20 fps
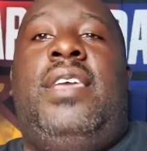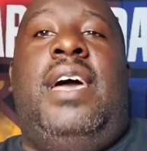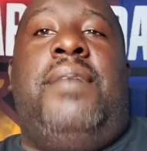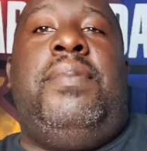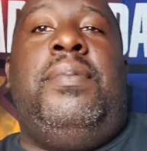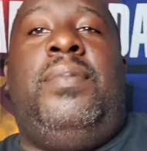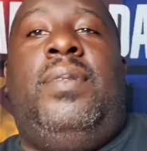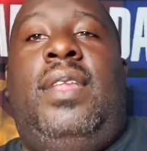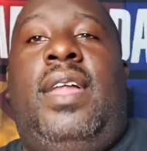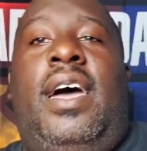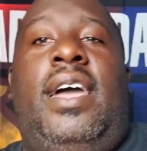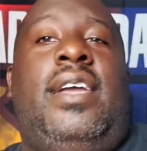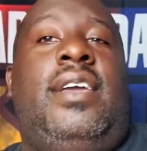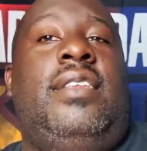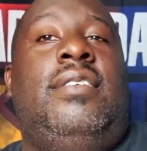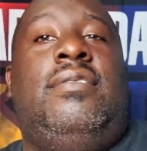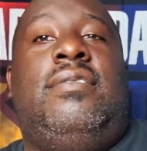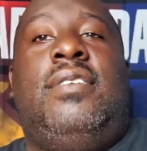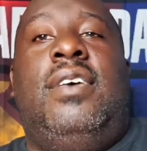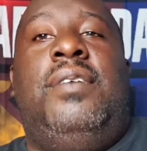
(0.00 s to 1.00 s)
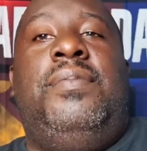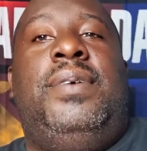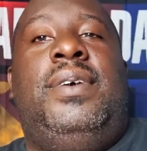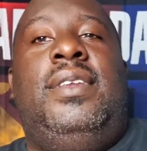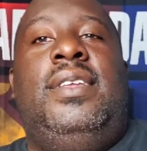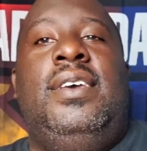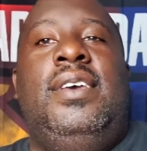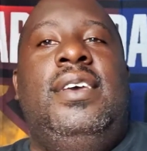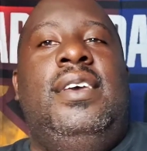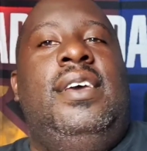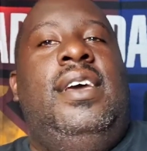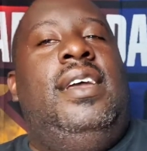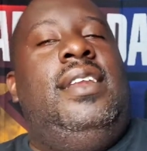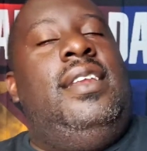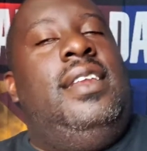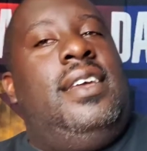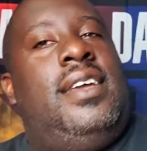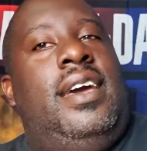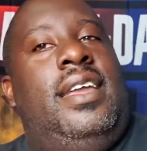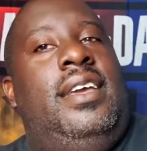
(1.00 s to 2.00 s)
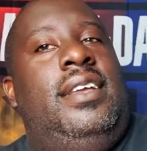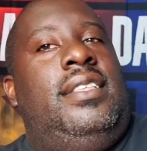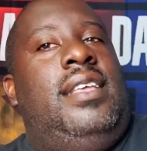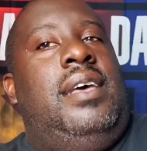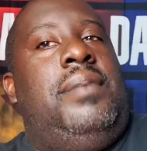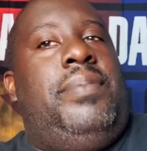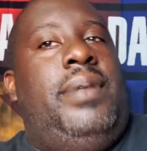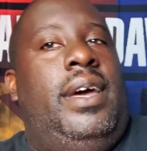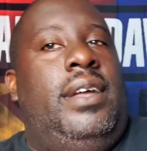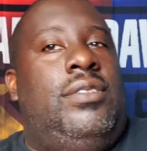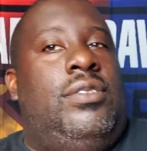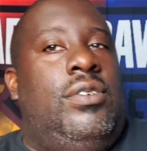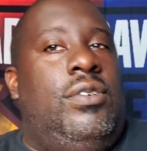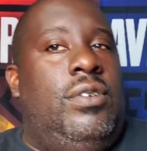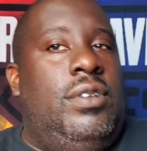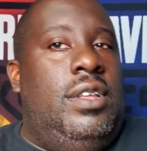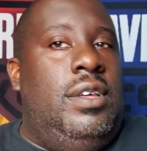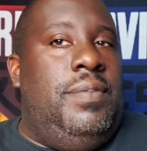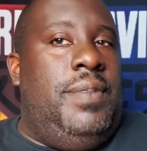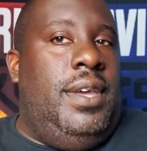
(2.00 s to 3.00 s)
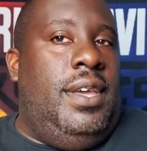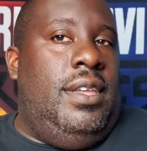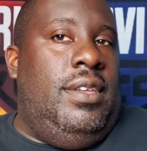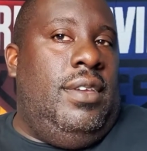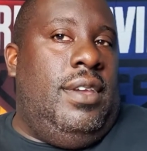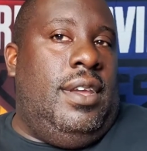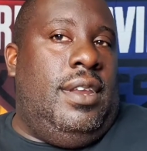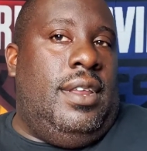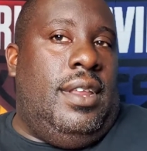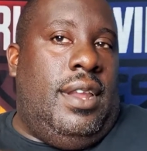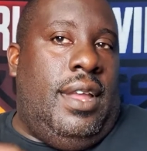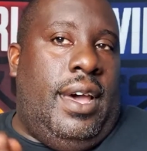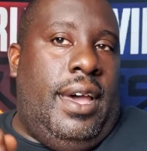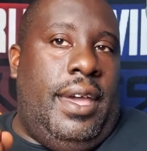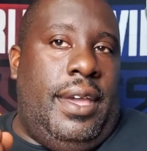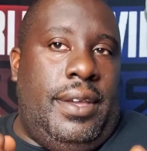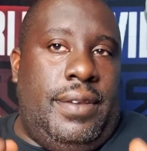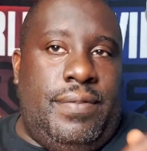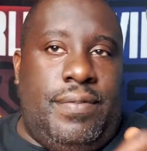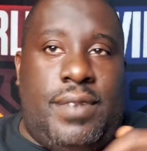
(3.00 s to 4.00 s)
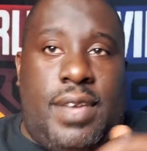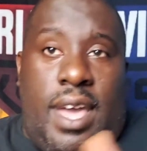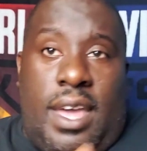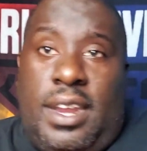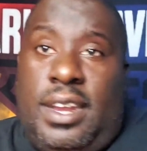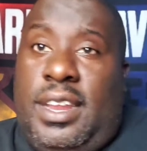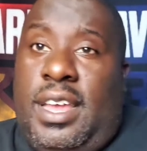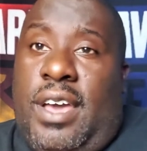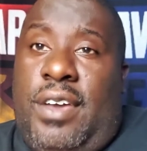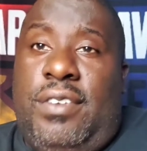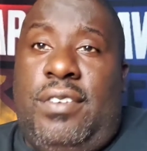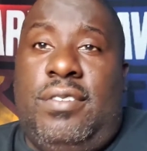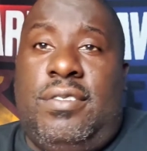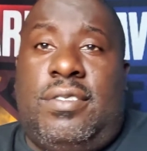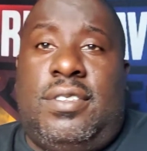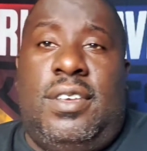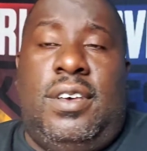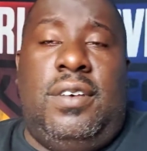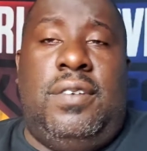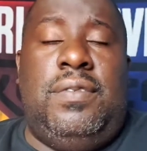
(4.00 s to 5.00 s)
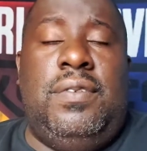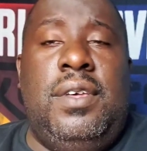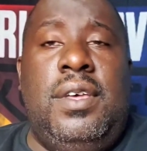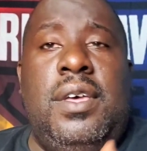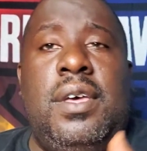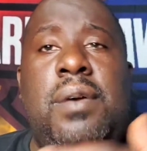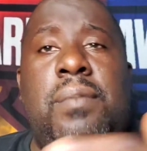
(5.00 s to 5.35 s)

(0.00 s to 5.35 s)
You got people liking and subbing, and then it kind of hit that plateau a little bit, and you get to like kind of down yourself.